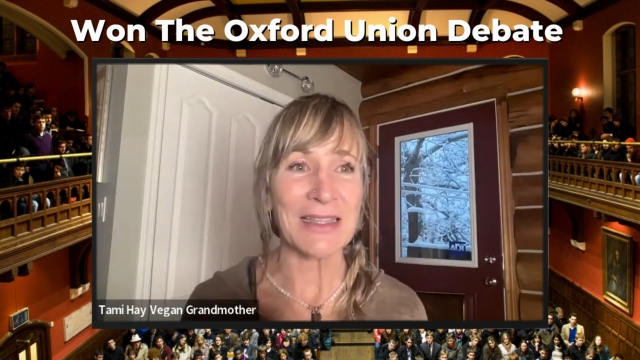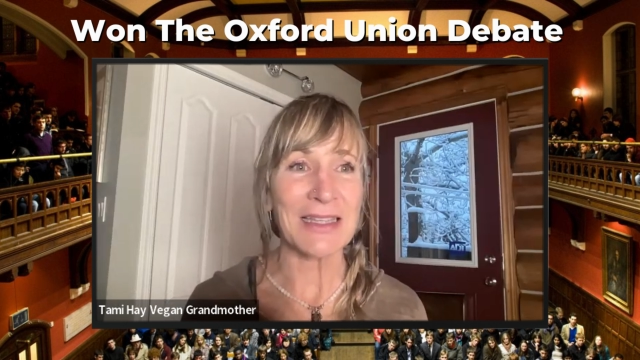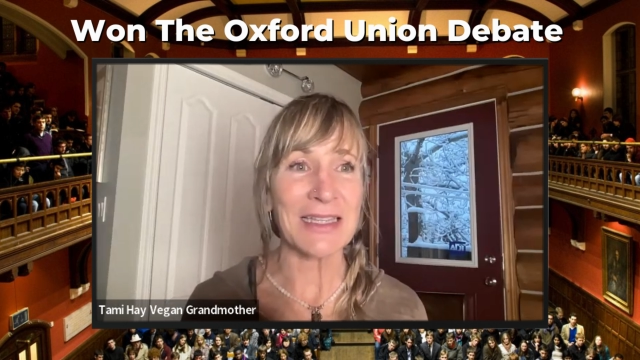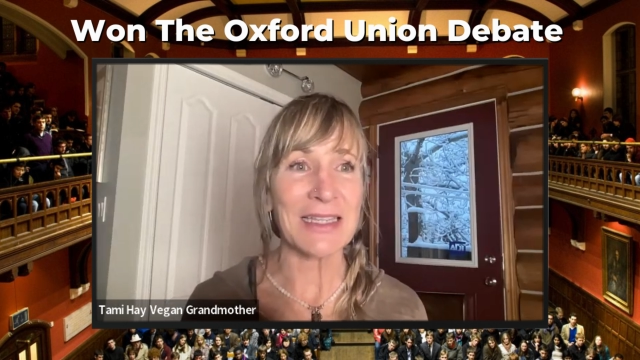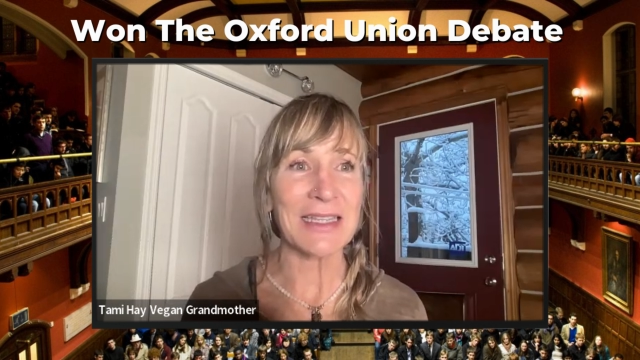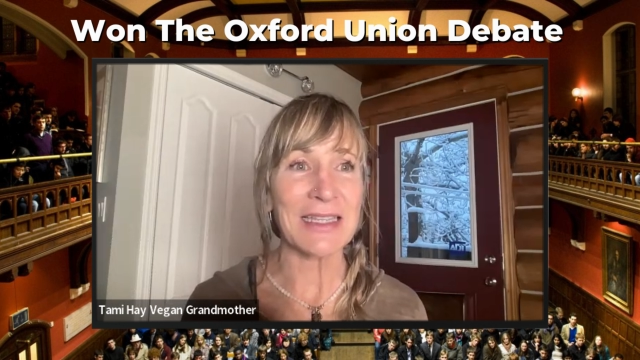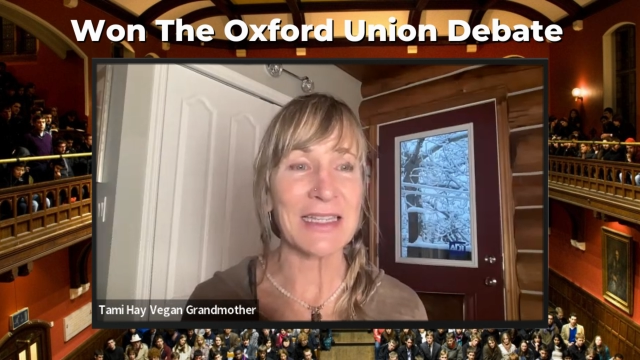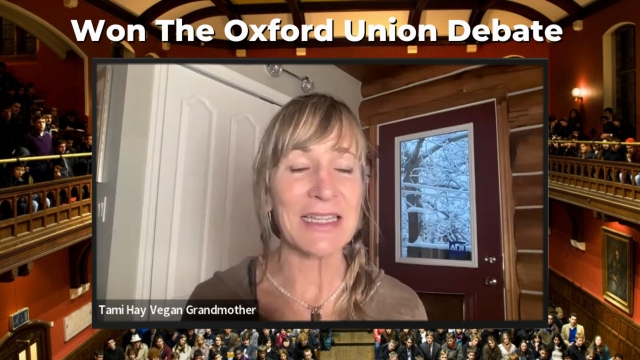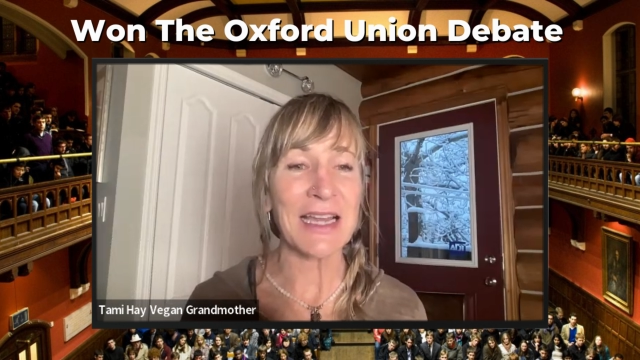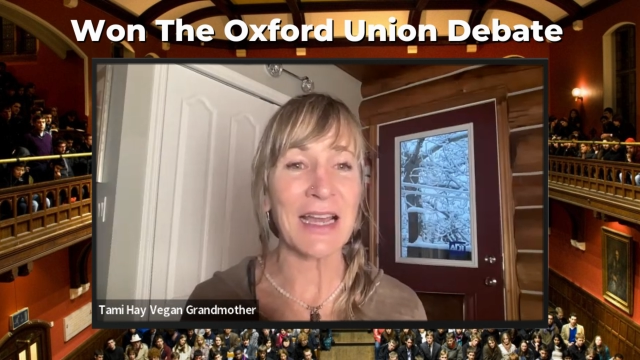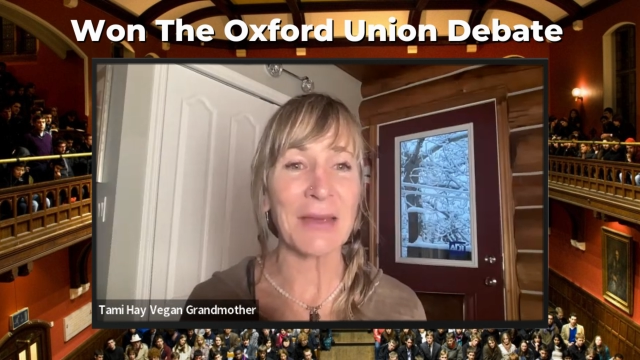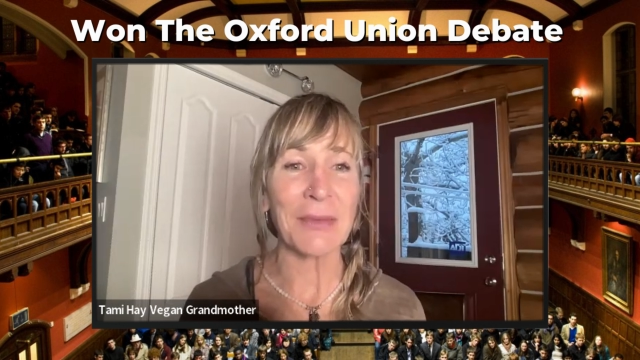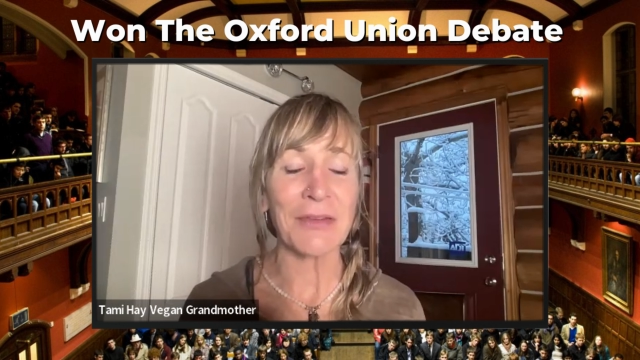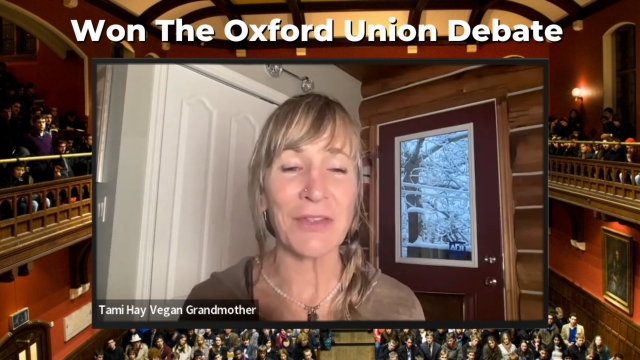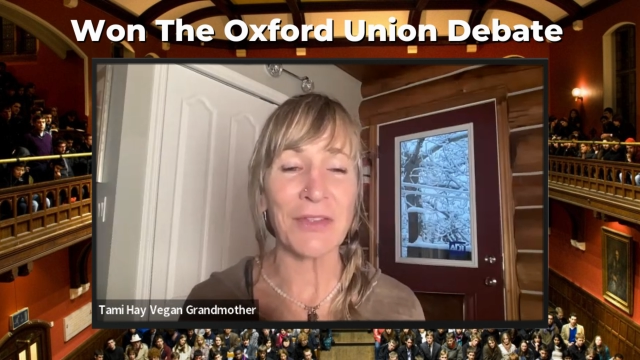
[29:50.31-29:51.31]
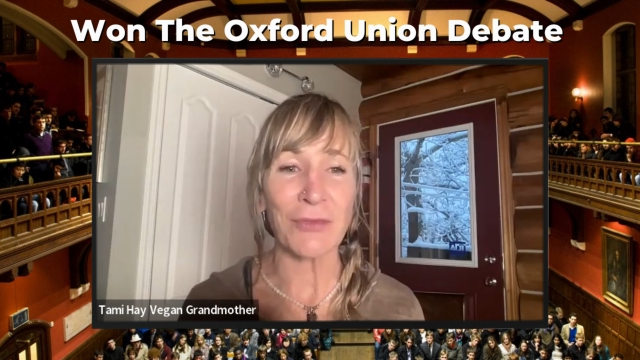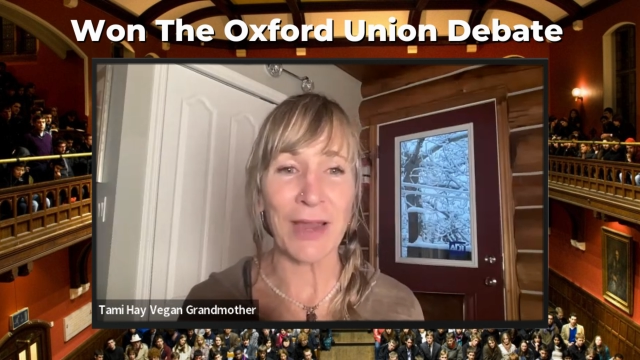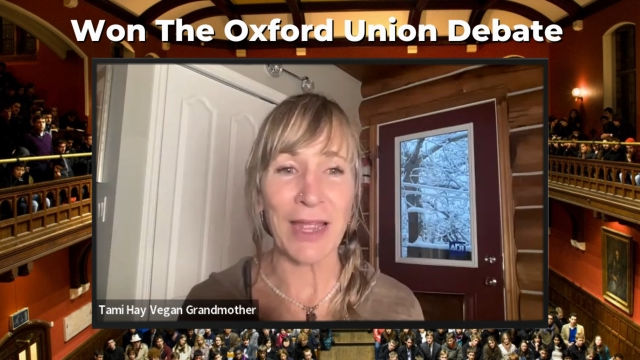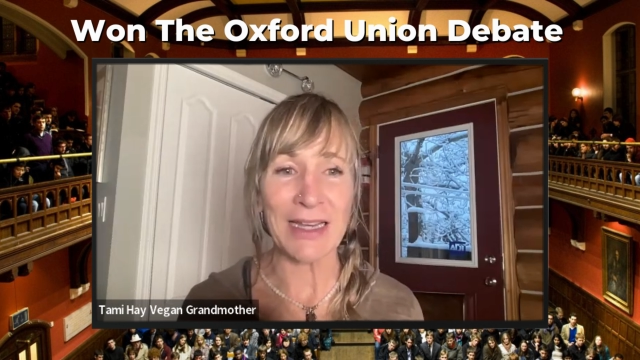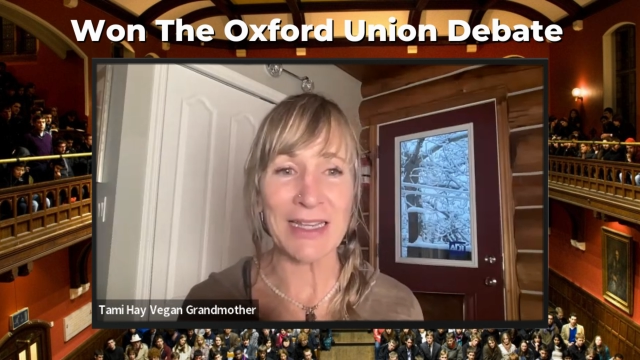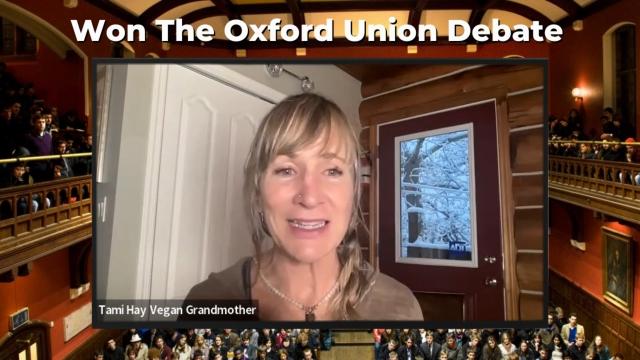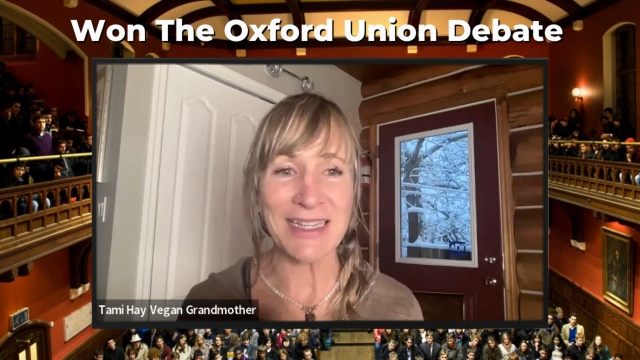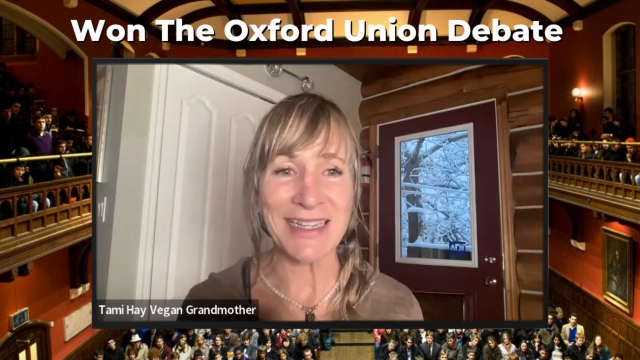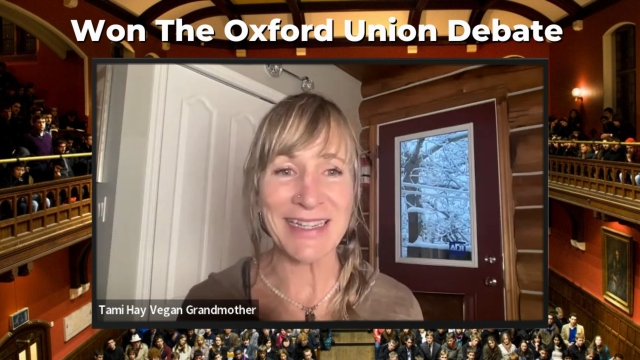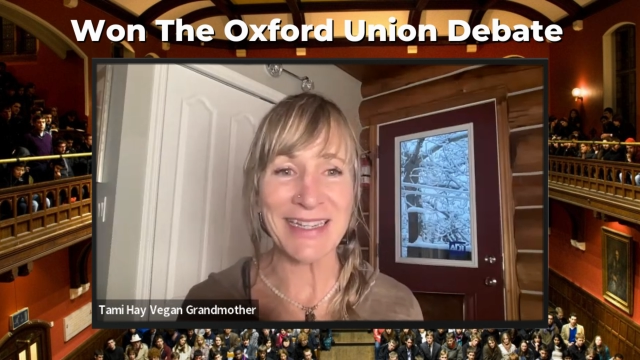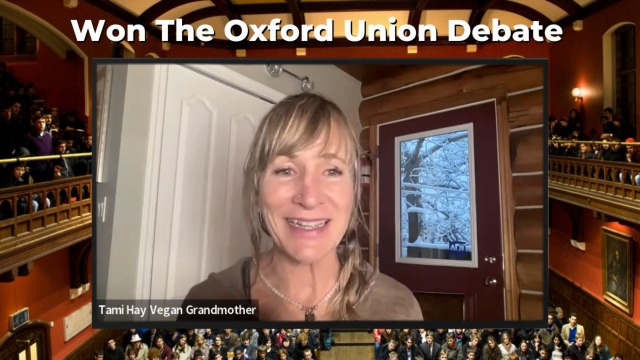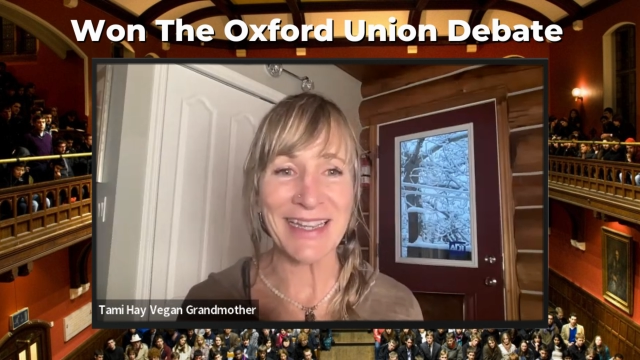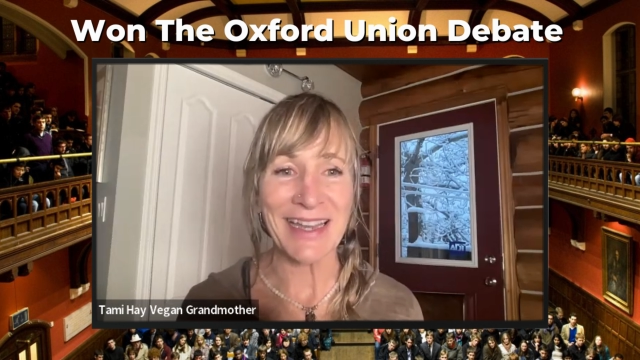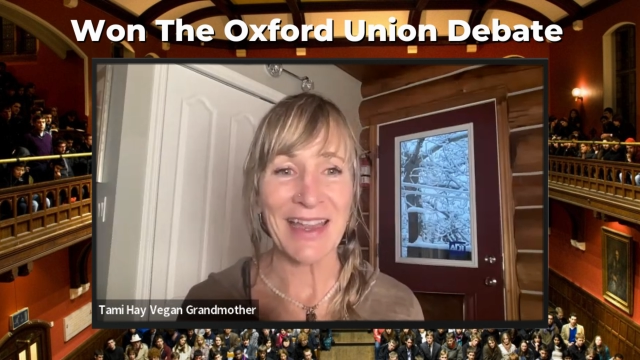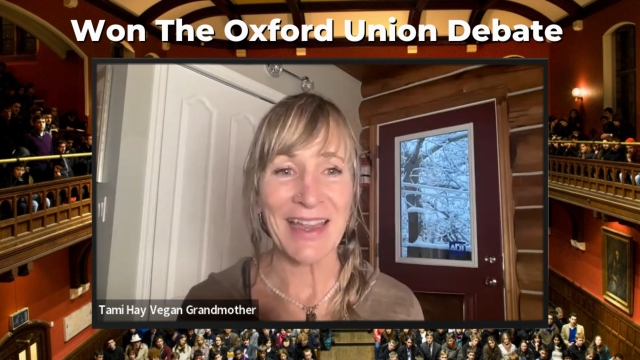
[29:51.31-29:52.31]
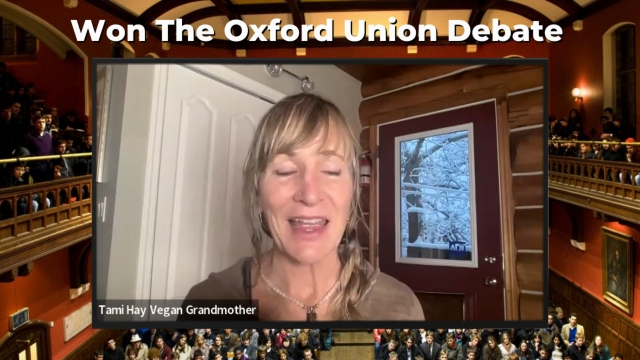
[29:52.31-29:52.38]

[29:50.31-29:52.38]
the time of the ranting